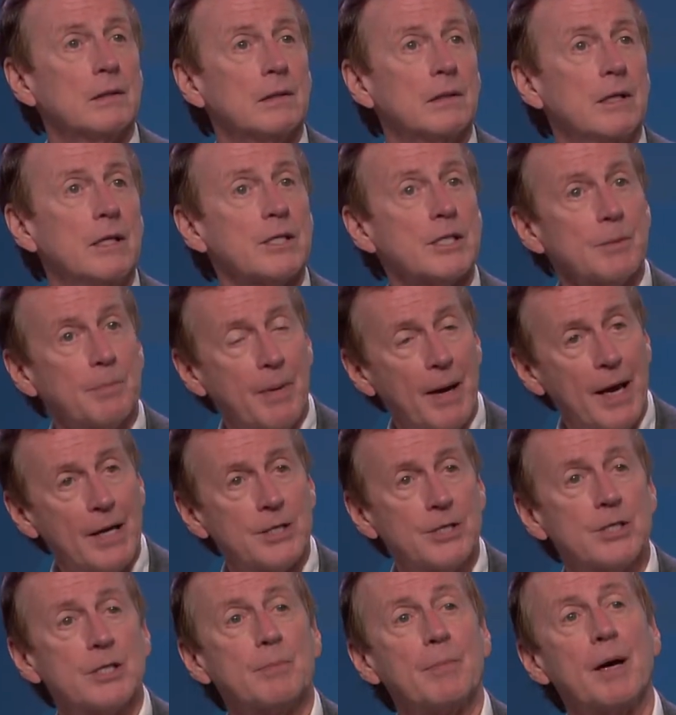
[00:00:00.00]
It's a
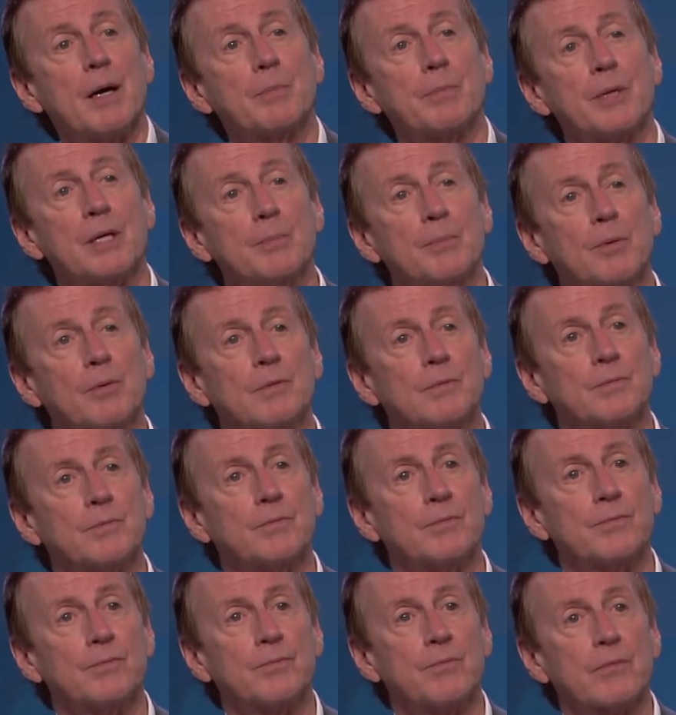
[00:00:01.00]
passage about people.
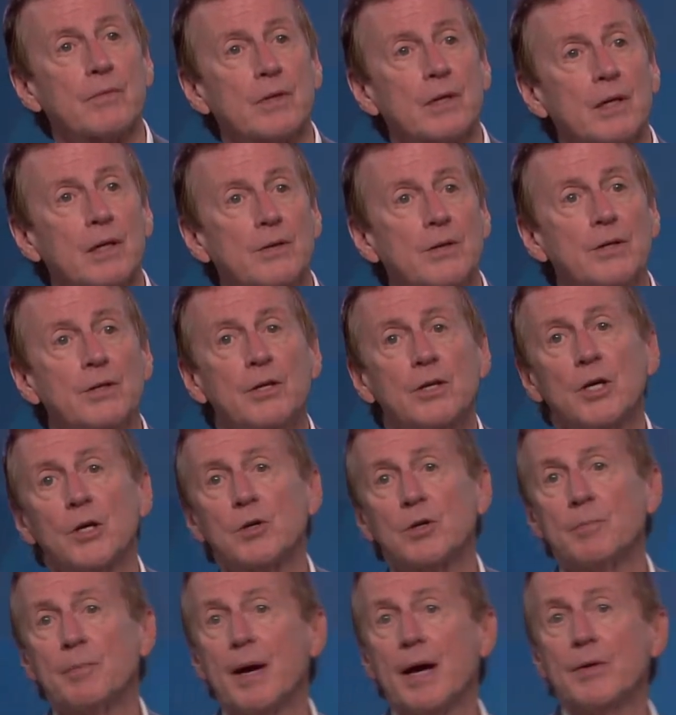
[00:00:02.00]
Then you go
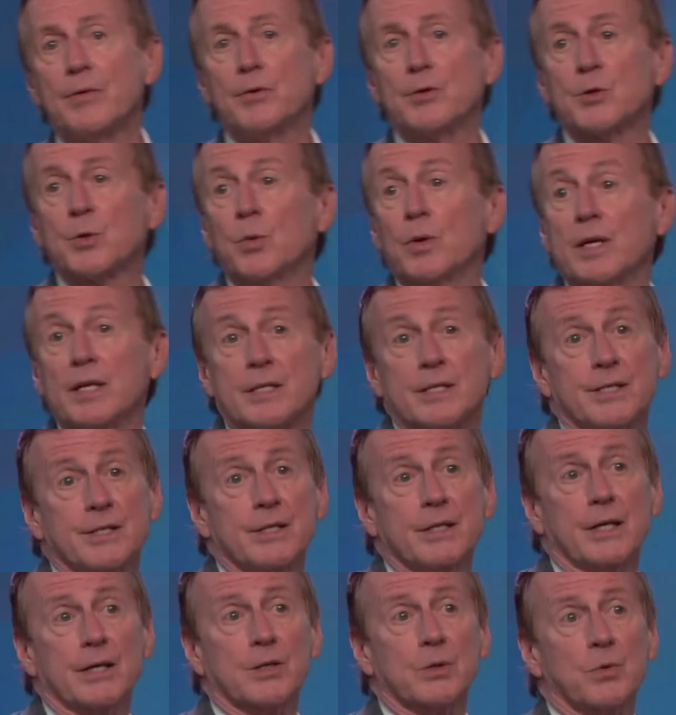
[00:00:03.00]
to Matthew
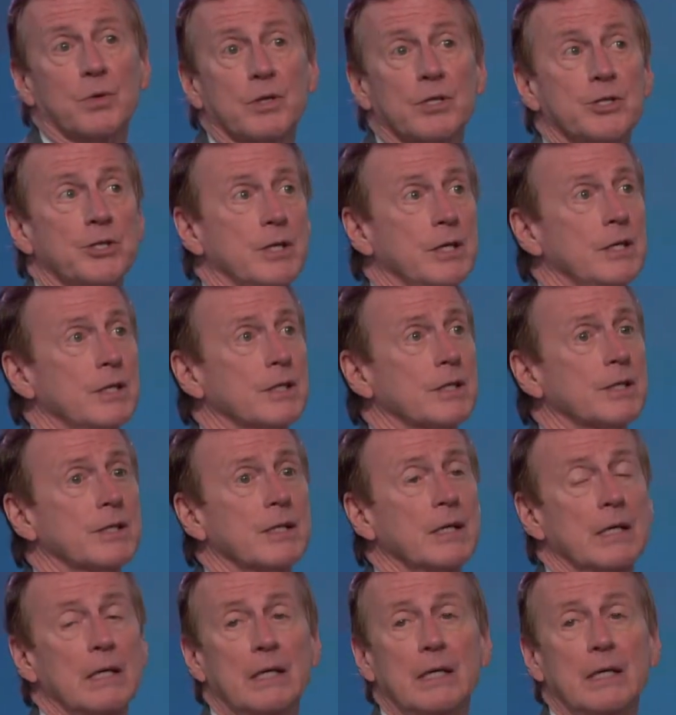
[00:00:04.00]
26, where Jesus